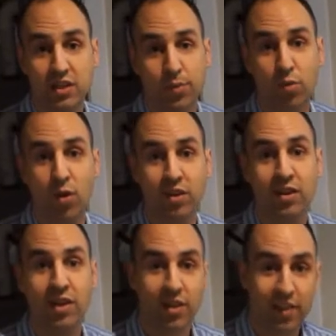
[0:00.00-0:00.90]
is number one.
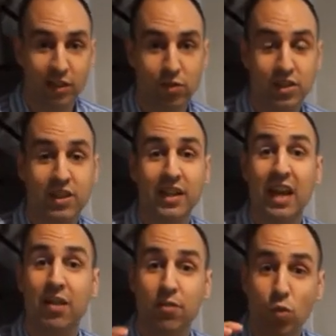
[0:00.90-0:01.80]
Thanks for listening.
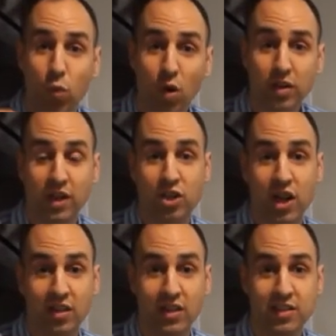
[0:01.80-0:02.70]
And if you want a
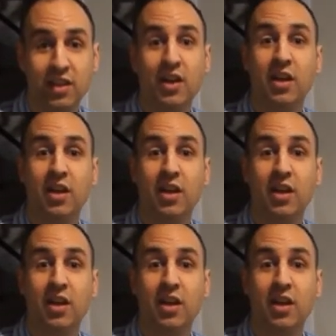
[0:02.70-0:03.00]
checklist,